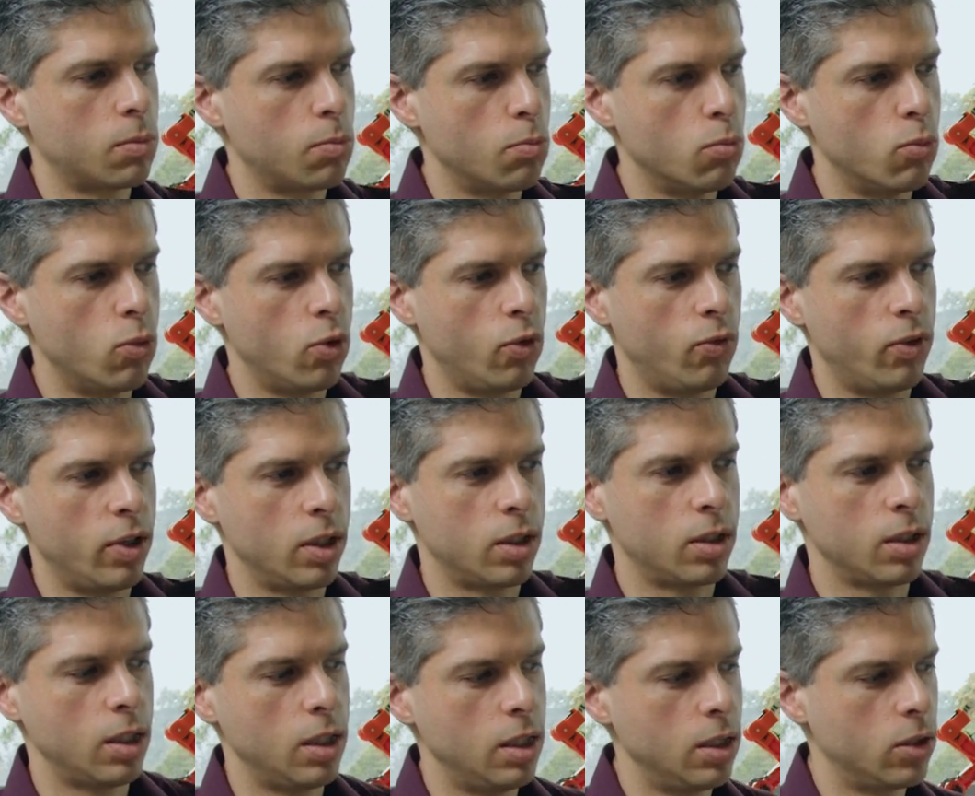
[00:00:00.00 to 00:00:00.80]
move
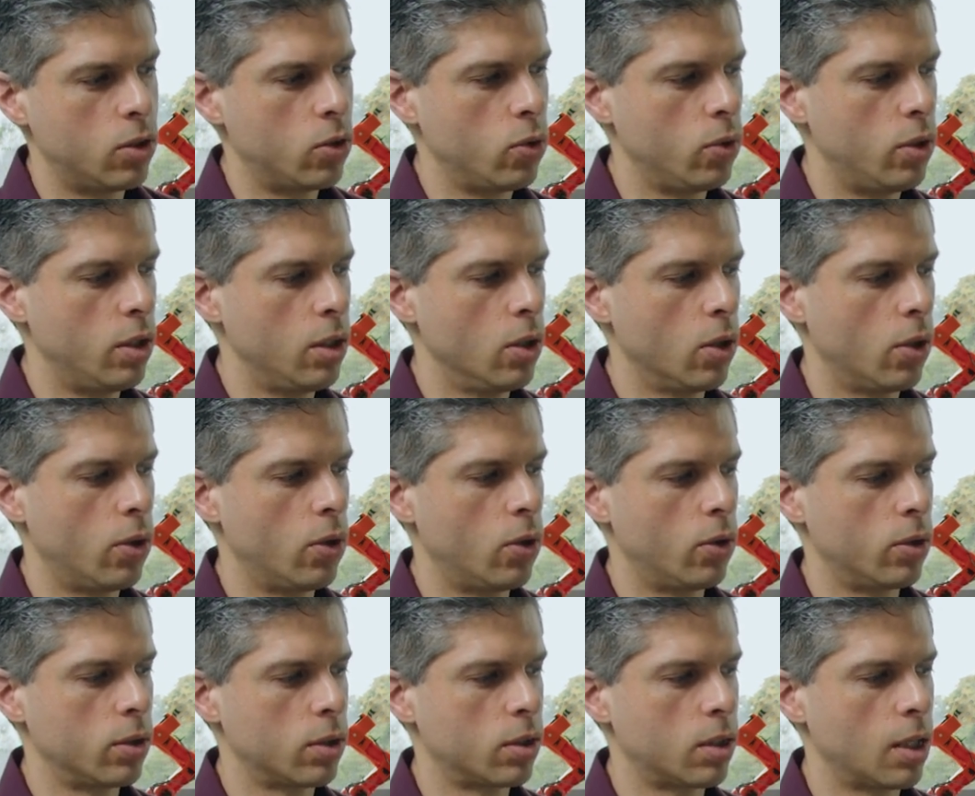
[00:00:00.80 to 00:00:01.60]
it into the
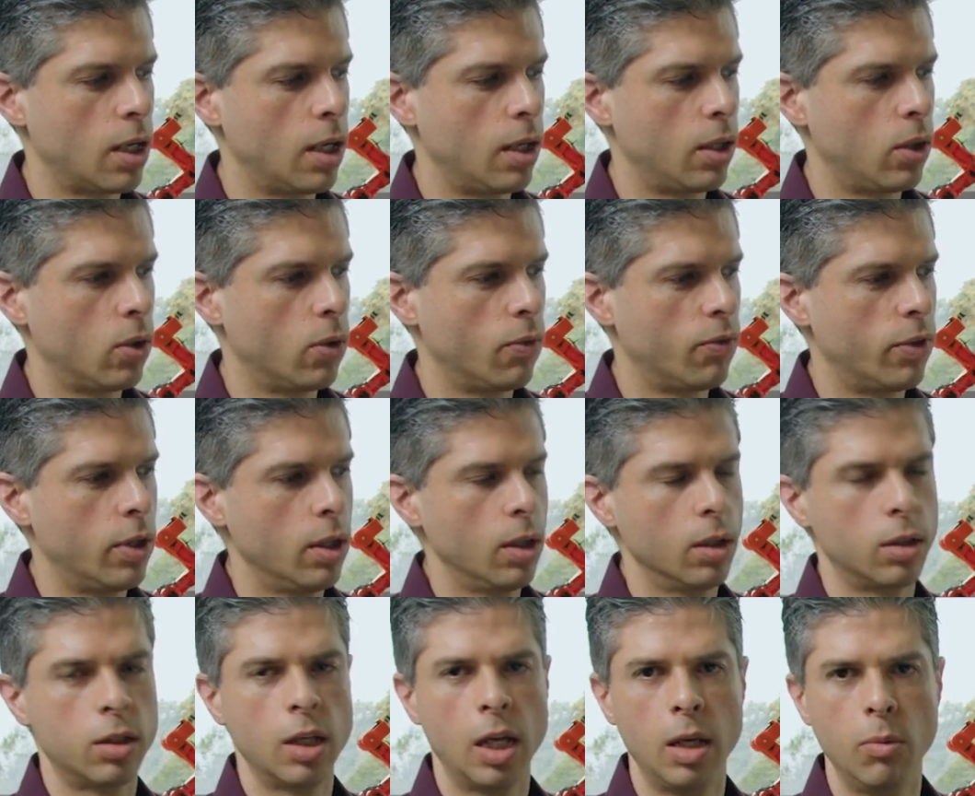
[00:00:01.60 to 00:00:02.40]
other side of the
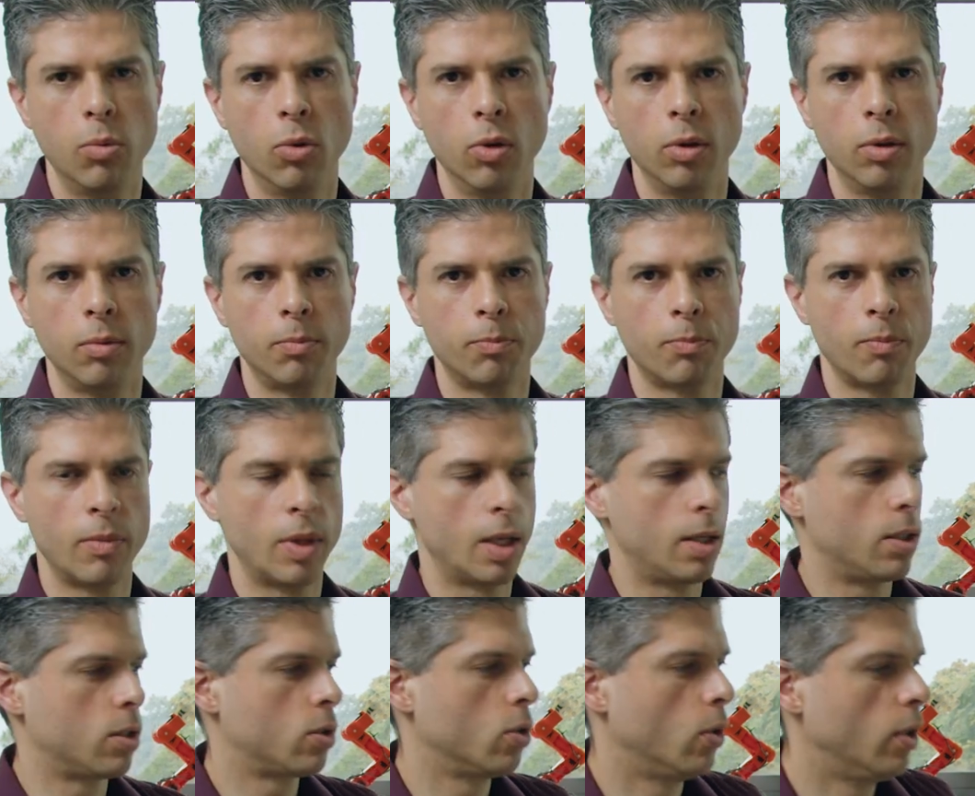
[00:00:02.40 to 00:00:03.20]
table.
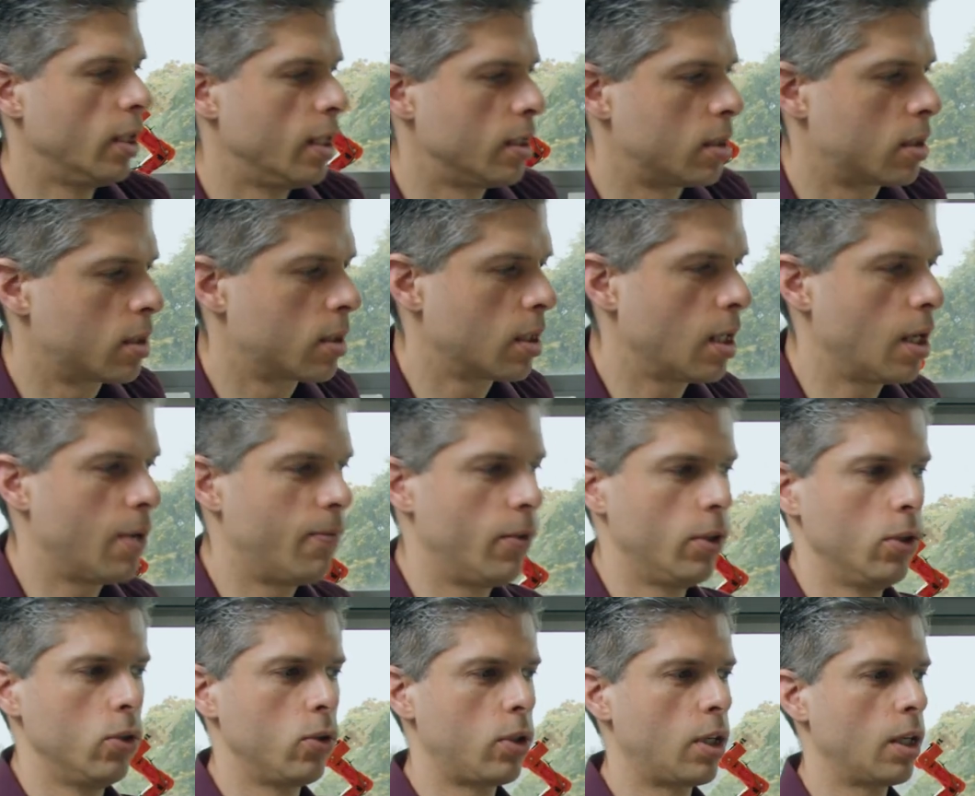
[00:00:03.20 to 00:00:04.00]
So let's have a
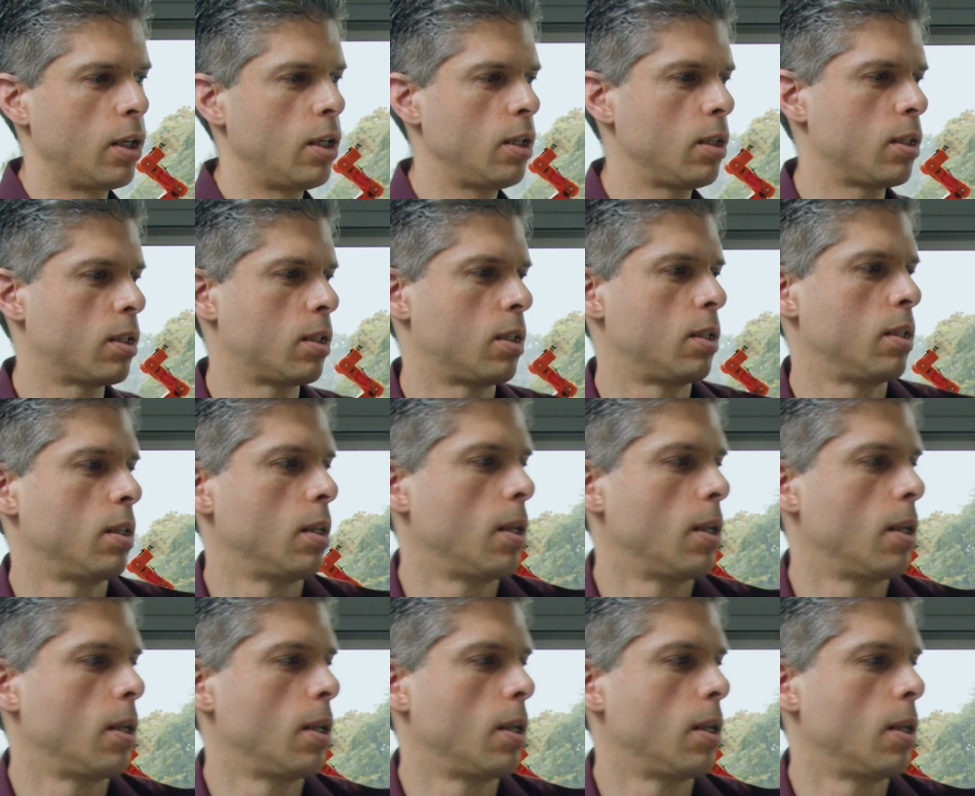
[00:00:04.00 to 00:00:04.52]
look at it.